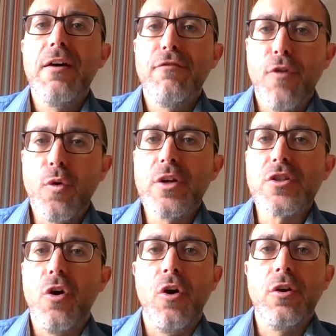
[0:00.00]
Focus
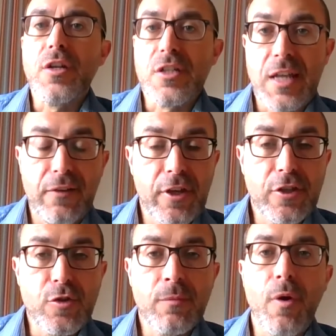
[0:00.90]
on
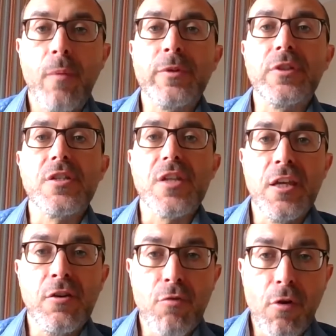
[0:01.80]
self-catering properties
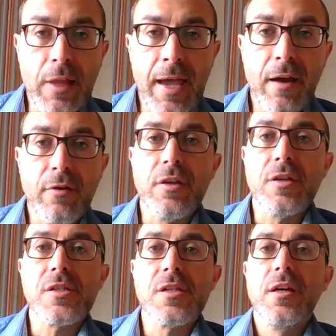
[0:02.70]
in rural
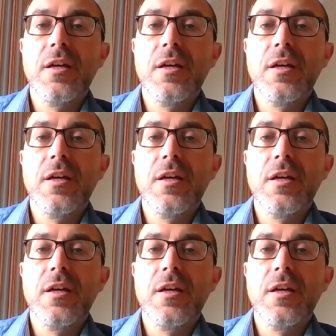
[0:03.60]
areas.